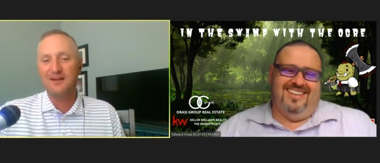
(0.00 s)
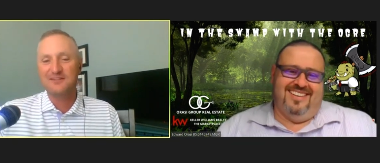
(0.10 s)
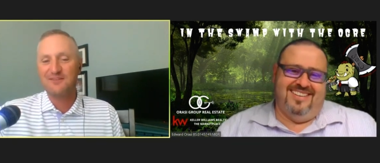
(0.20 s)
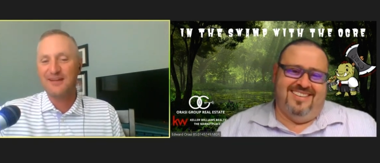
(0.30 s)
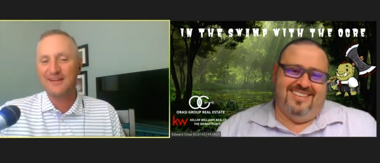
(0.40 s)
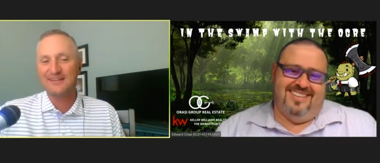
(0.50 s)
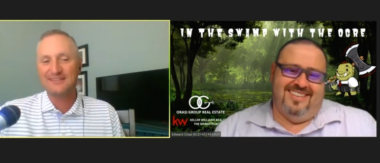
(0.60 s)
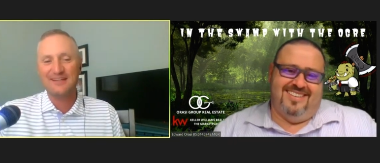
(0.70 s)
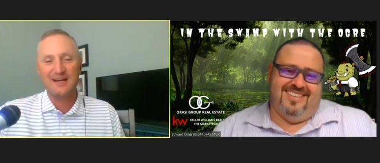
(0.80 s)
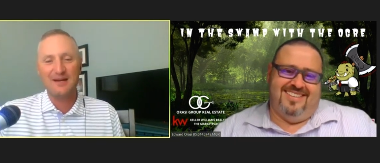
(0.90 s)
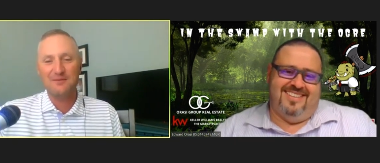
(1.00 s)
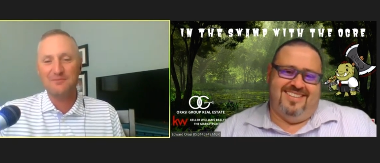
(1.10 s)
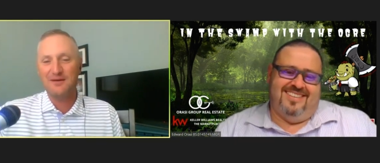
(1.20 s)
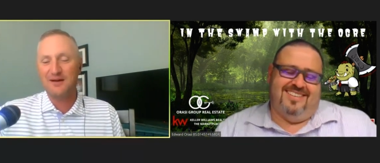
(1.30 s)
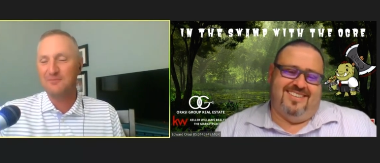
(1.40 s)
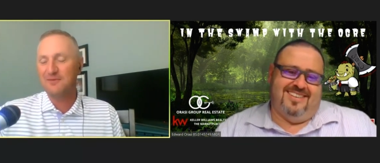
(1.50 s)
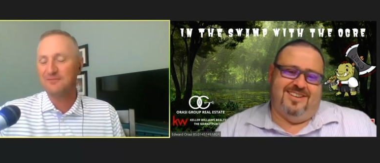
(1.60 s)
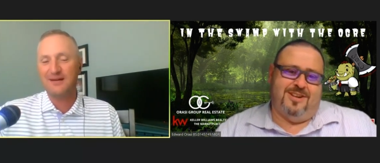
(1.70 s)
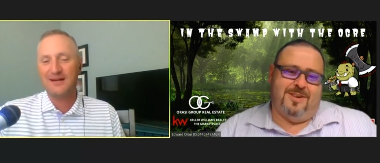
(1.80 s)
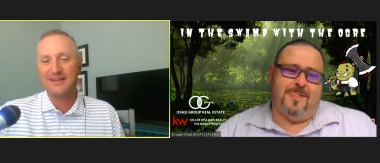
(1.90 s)
Speaker 1: Las Vegas. I'm, I'm a,
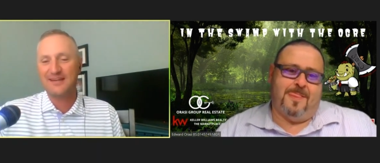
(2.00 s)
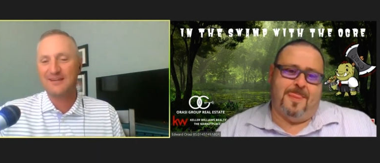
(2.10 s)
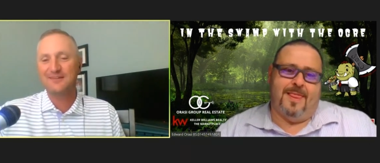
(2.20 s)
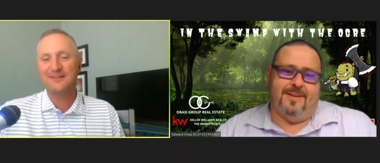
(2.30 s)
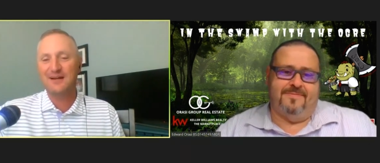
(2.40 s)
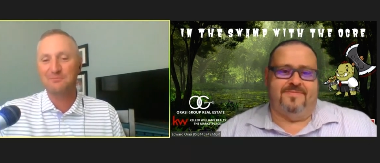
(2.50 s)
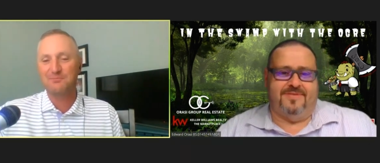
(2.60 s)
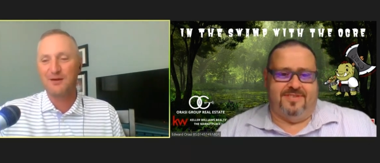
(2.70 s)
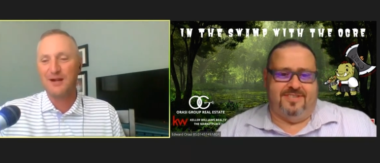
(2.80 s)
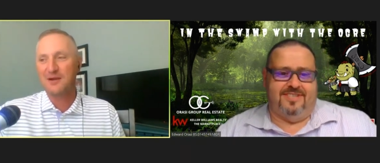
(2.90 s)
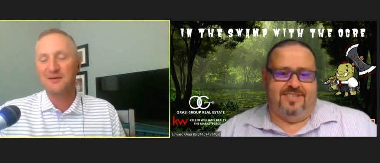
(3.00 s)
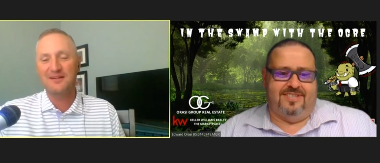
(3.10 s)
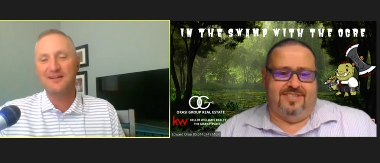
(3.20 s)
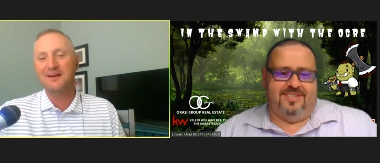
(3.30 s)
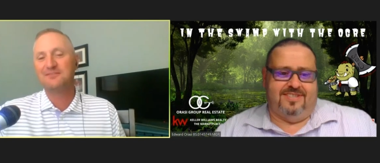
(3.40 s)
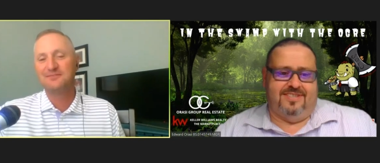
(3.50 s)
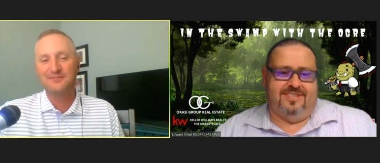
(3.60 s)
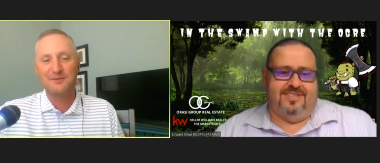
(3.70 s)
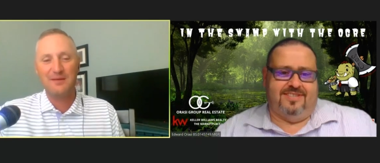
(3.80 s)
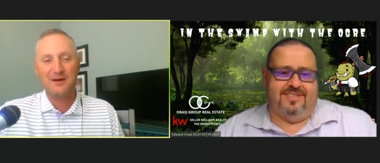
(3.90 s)
I could not brag enough
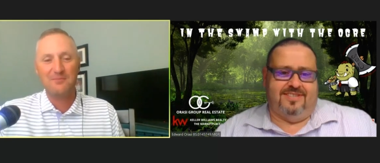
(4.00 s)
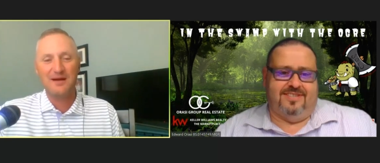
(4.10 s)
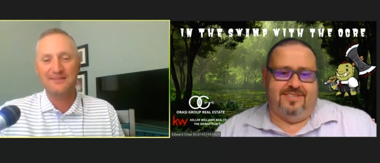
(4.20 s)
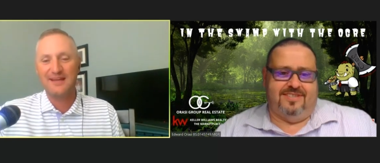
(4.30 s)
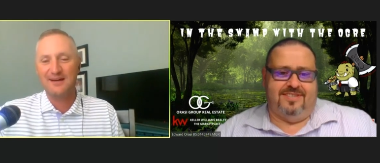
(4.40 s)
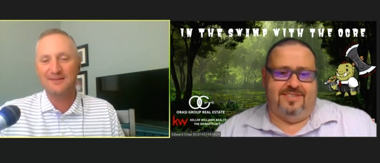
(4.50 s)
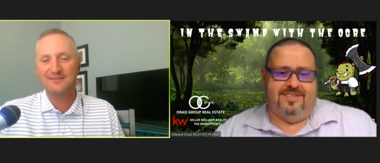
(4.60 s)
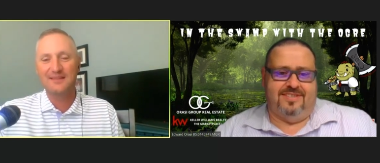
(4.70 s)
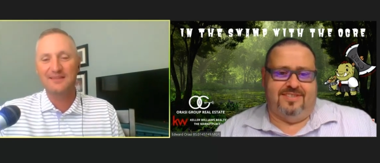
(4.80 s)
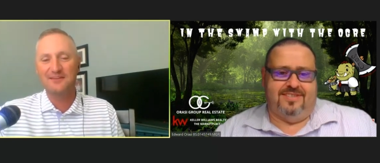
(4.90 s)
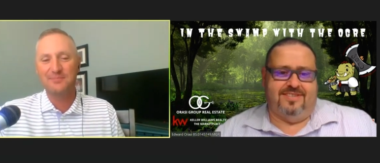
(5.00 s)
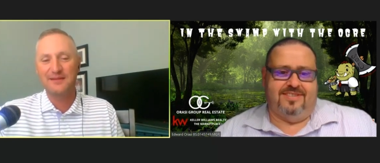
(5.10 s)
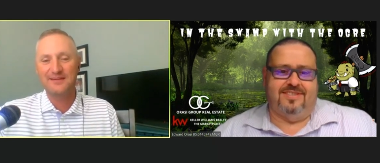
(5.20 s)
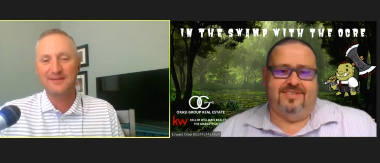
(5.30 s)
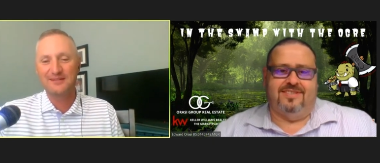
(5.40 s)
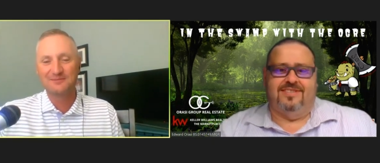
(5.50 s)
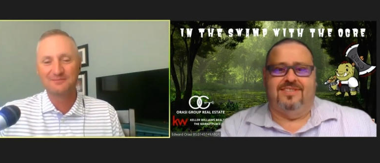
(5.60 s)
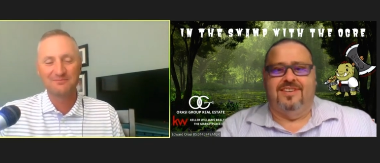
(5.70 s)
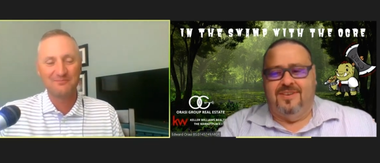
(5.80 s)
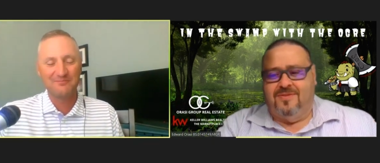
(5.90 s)
about my town. I love being here.
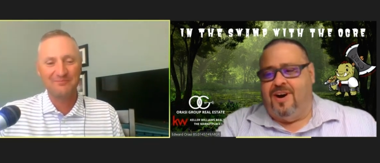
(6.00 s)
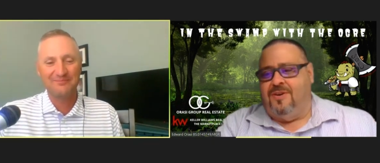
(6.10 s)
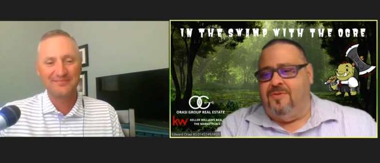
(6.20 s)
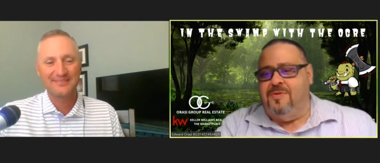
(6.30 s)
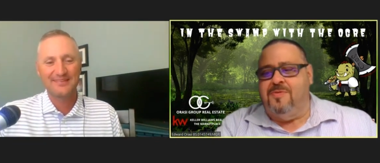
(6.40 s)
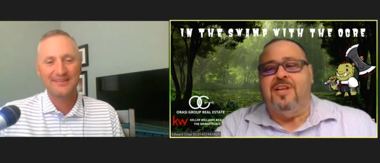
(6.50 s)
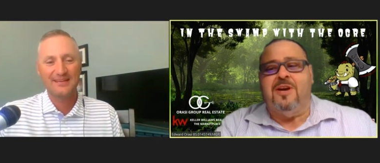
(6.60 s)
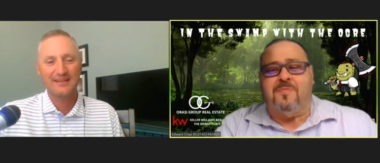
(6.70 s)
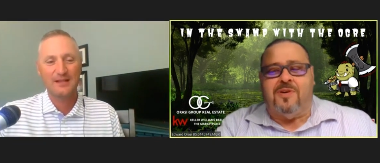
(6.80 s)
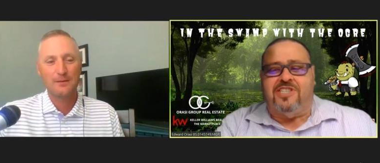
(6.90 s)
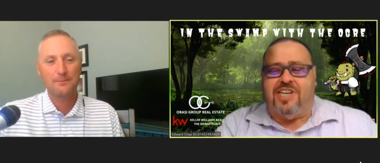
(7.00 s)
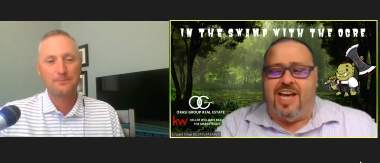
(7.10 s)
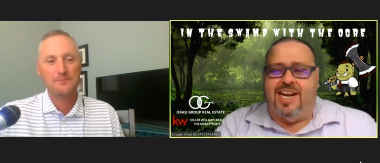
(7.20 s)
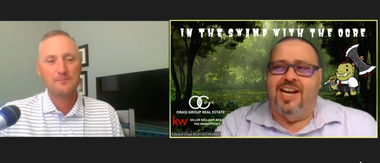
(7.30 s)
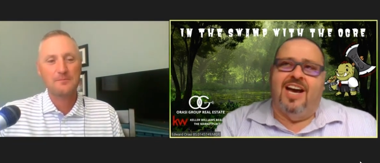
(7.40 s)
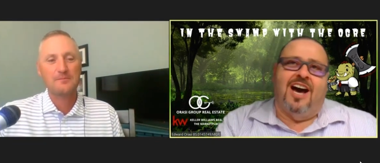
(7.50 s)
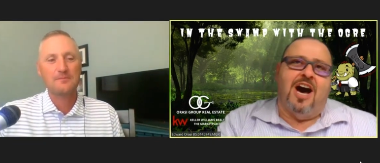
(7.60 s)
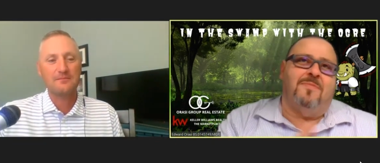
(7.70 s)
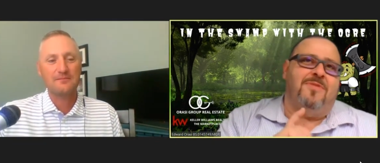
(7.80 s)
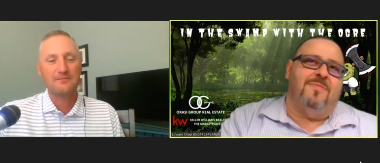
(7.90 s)
Speaker 2: Well, we really appreciate
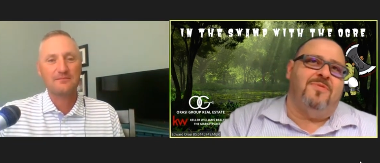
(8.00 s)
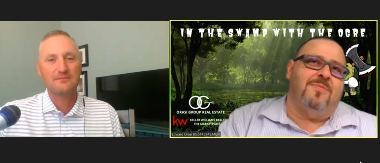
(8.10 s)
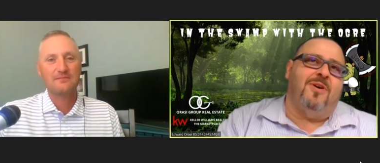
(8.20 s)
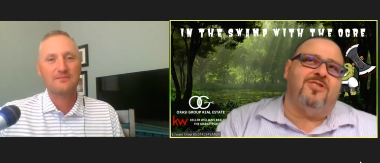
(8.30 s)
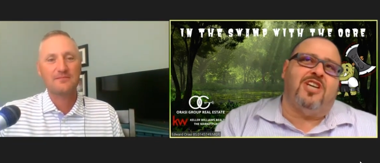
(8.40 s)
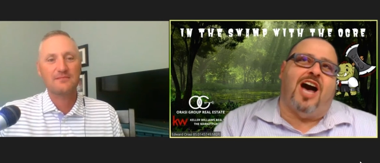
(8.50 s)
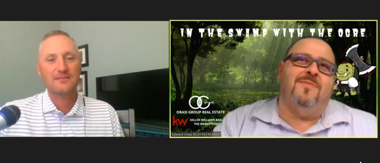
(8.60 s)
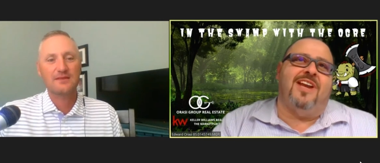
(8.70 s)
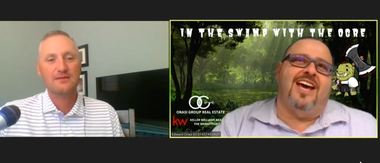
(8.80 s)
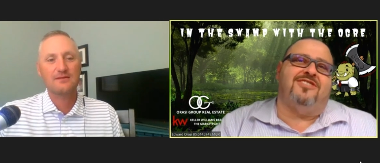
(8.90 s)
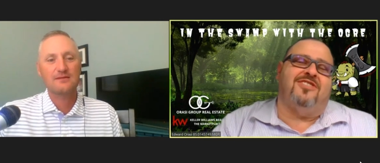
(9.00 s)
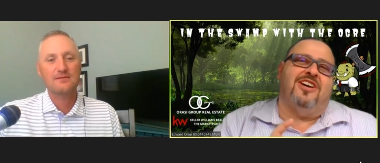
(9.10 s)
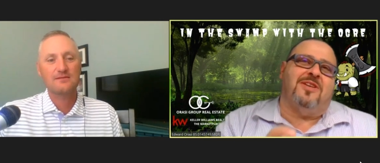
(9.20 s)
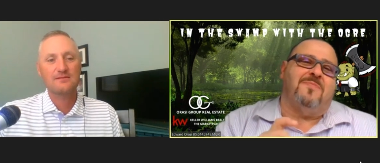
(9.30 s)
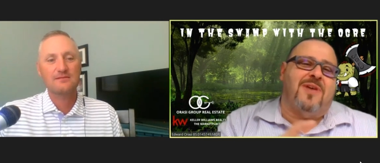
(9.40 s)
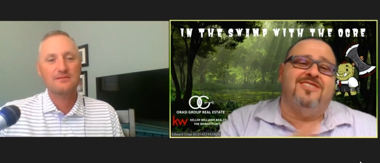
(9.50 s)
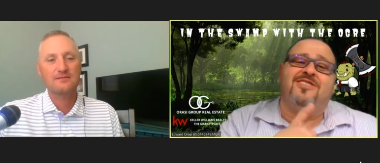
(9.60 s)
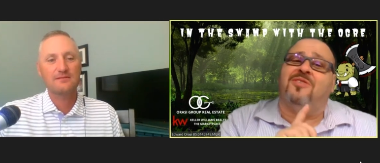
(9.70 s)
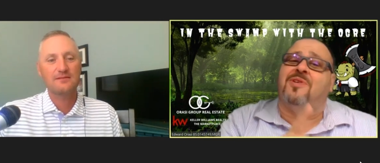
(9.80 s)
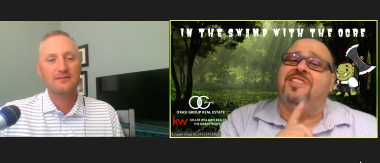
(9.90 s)
it. Um, the, the most common answer, it
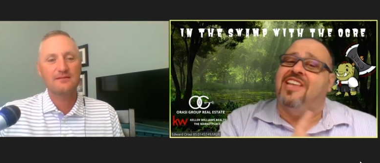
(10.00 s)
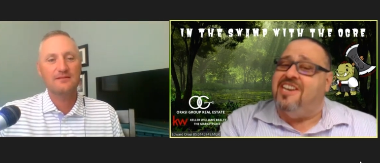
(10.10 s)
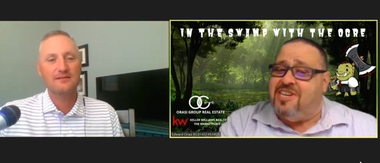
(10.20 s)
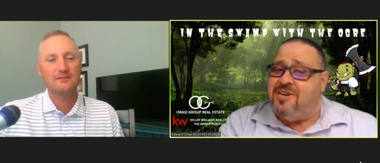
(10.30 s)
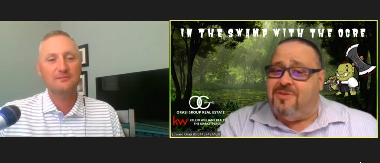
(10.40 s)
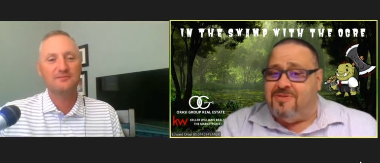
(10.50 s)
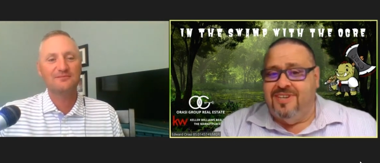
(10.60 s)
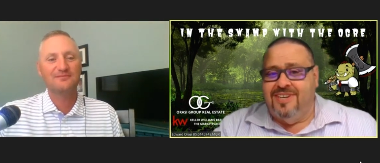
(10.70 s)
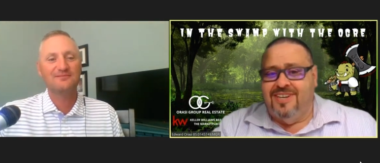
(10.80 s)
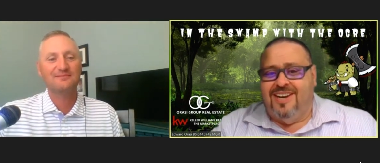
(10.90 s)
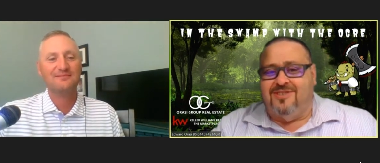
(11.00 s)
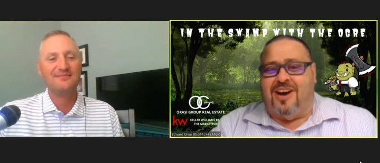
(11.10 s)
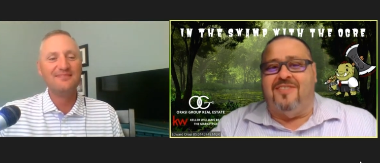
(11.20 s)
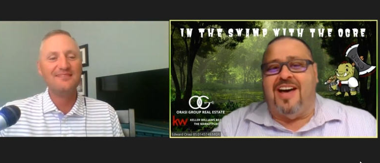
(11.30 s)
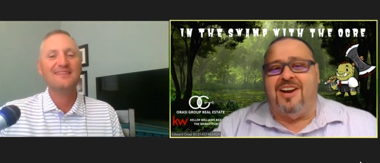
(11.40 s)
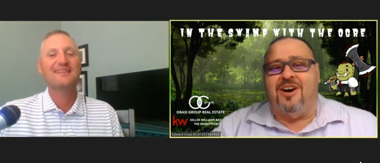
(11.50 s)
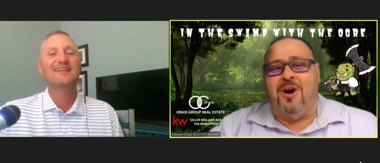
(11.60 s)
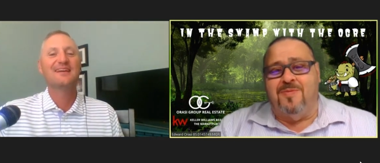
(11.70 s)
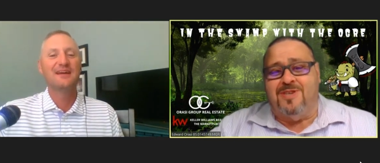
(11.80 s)
depends on what they do. So I've had a home